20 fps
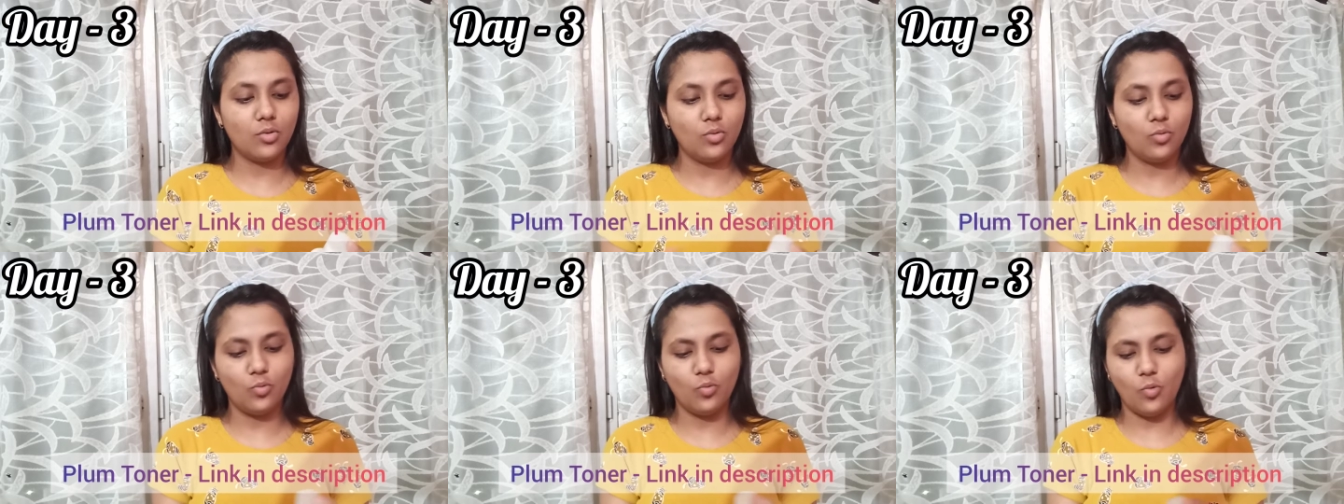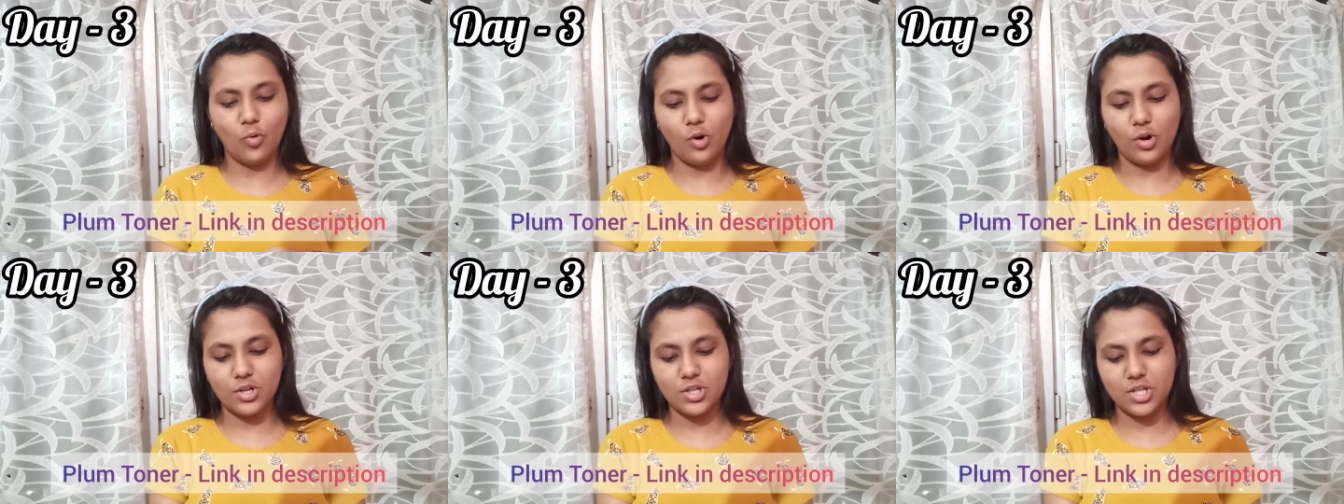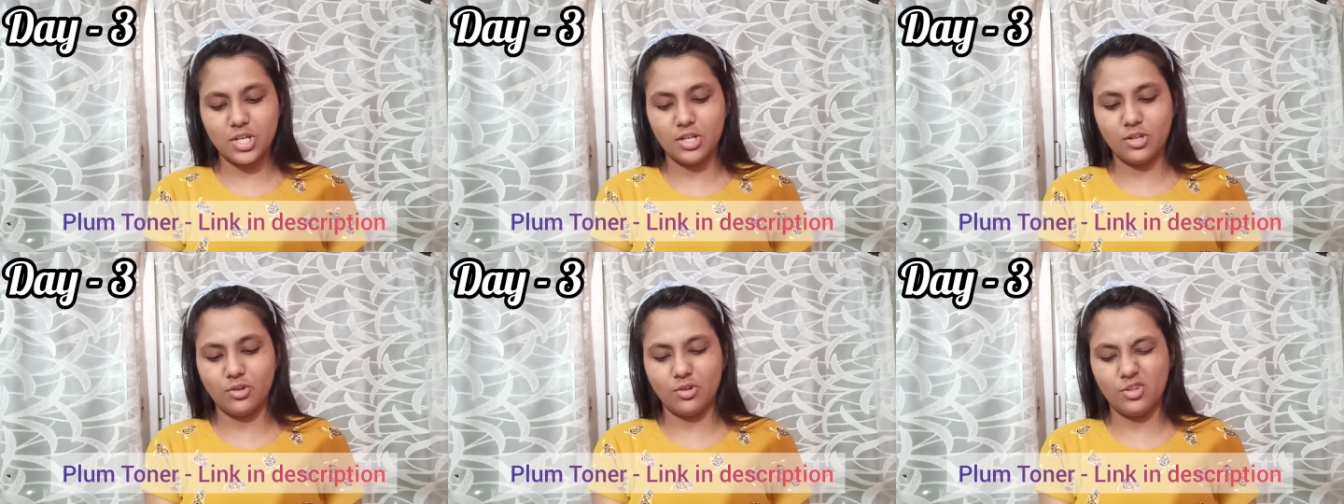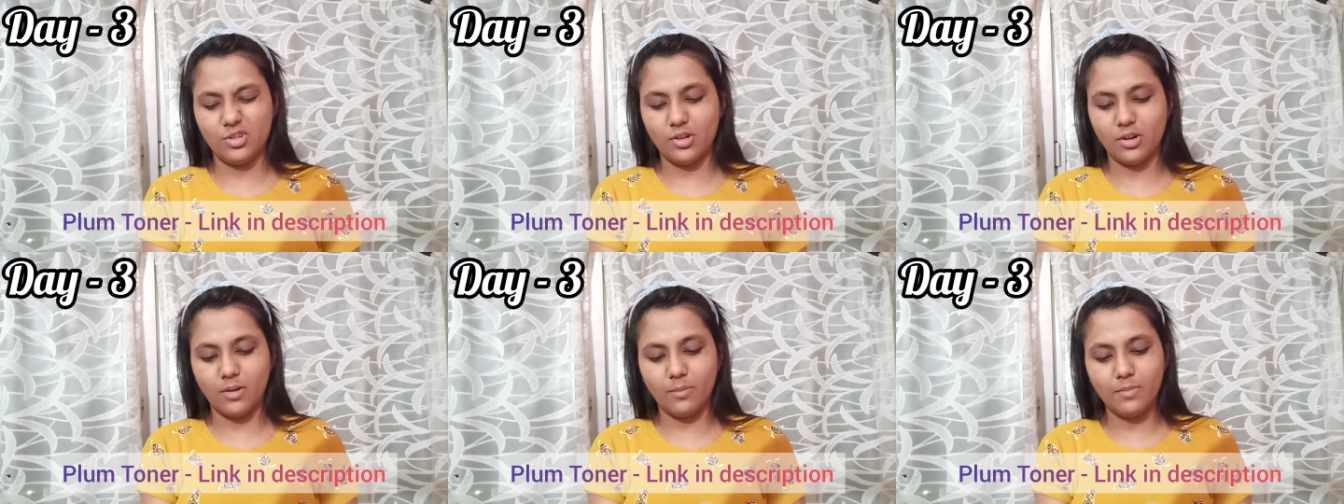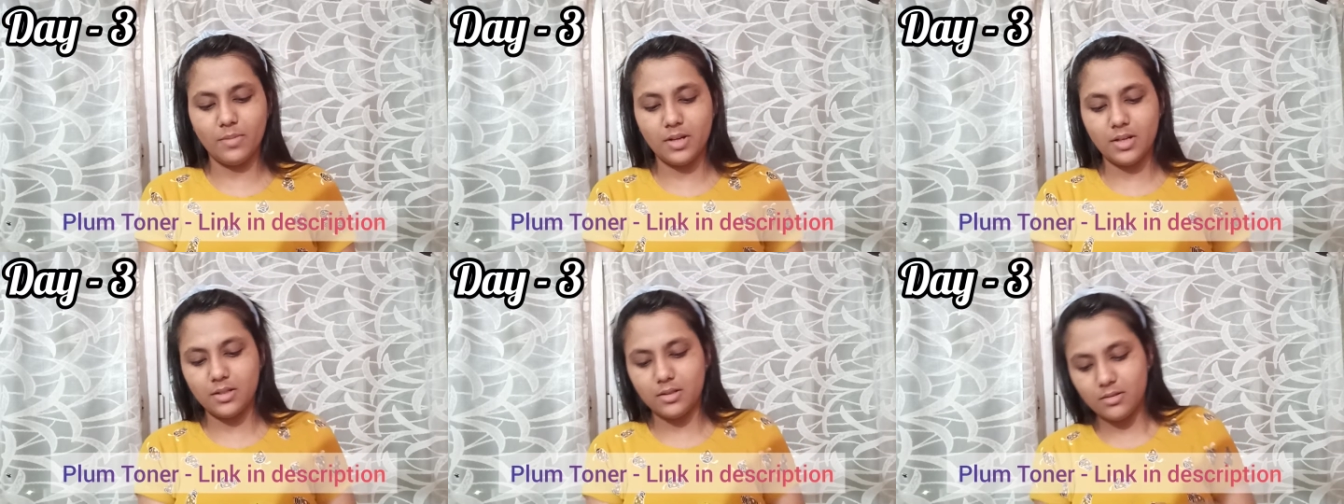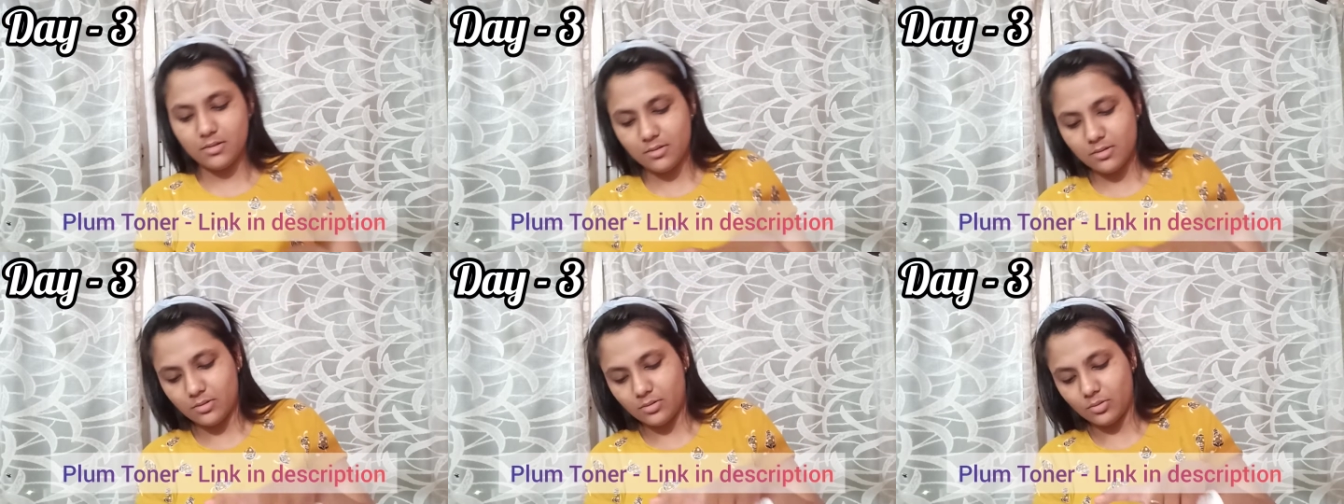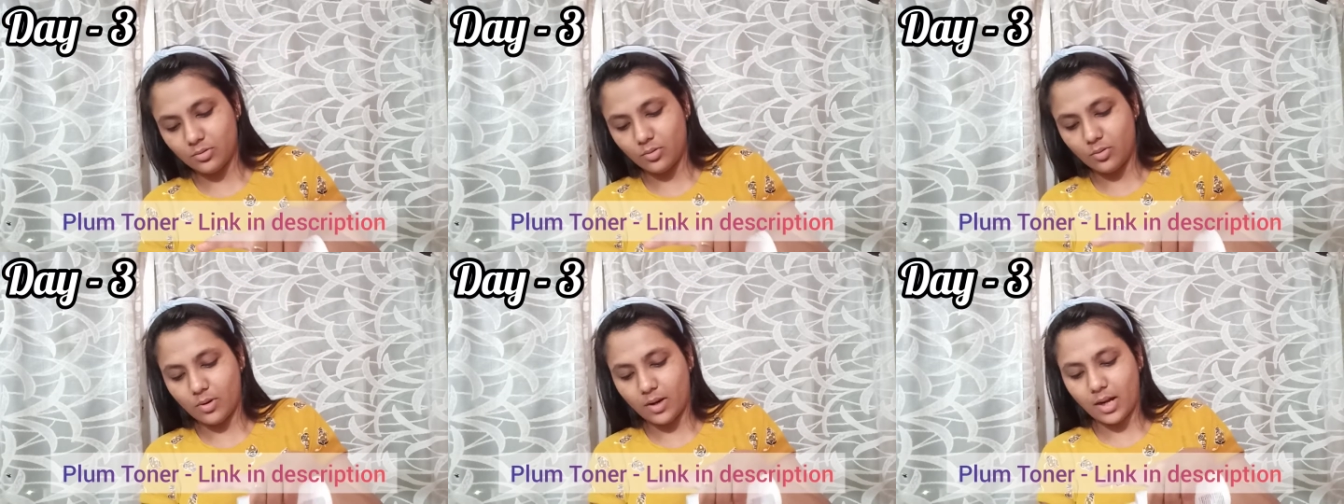wash it or rub it.
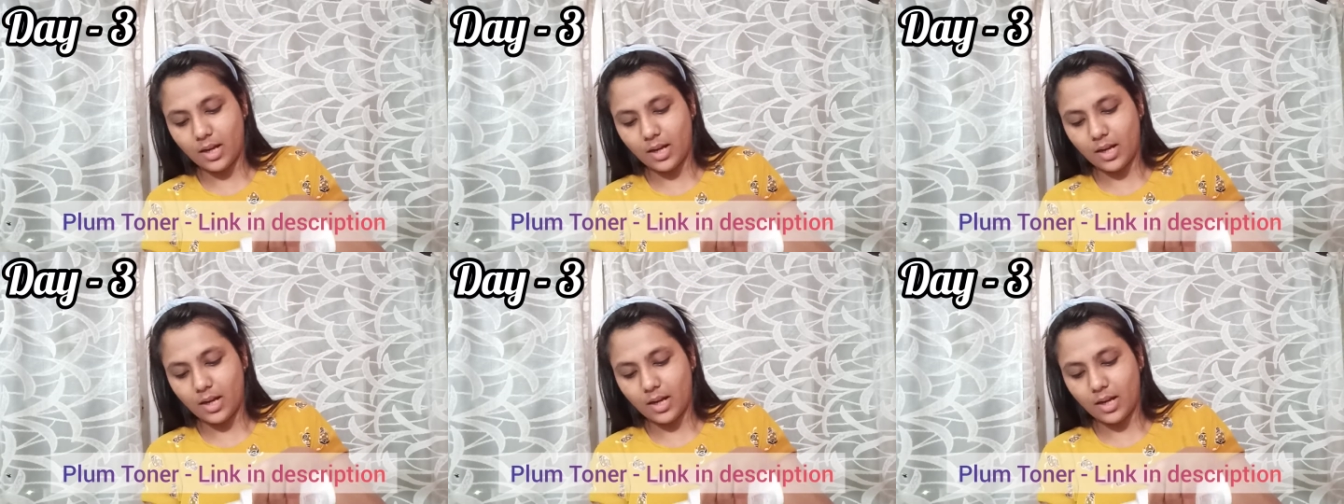So